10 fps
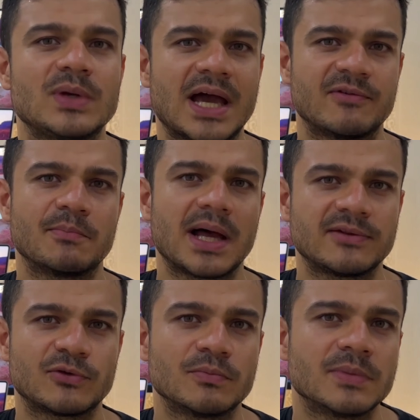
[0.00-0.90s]
We have a
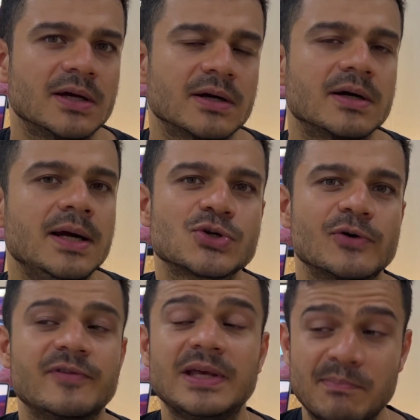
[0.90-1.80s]
bathroom here. So
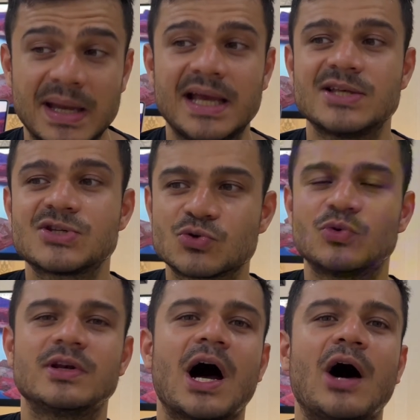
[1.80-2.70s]
we may
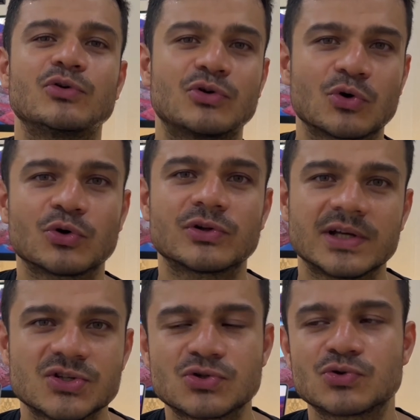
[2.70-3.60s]
soon outgrow
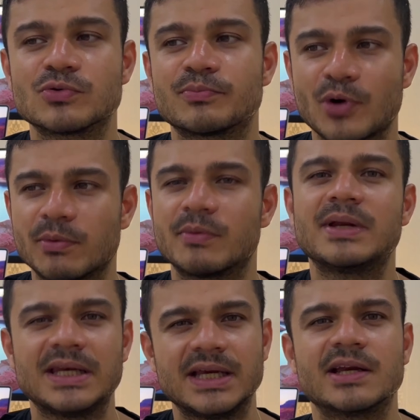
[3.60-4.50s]
this to
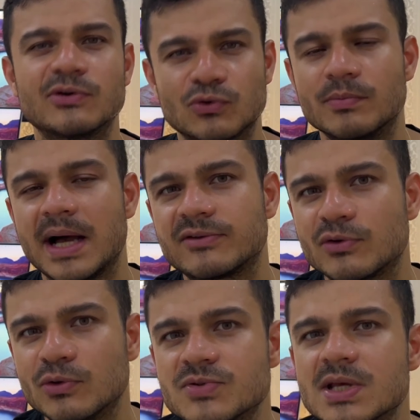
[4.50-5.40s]
probably needing 2
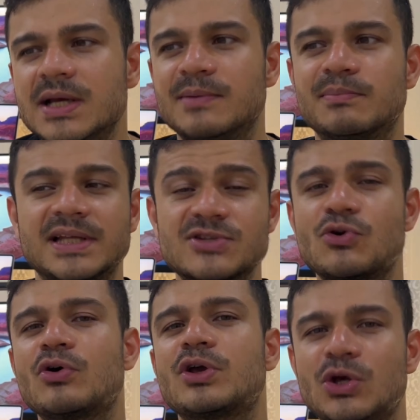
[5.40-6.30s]
bathrooms, but there's
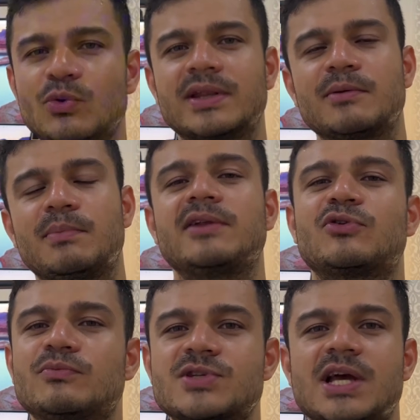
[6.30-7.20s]
no queue in the
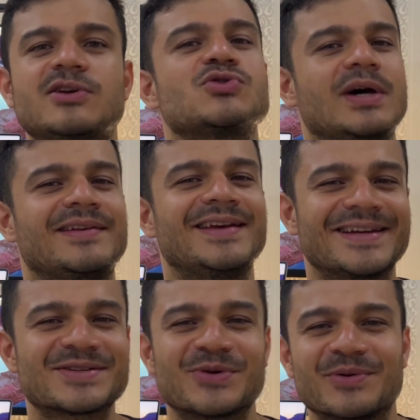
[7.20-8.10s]
bathrooms yet. So I think
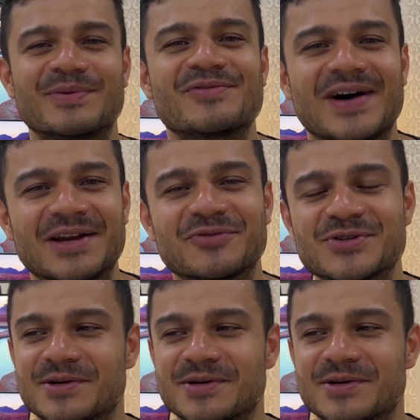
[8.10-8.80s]
it's going to be fine for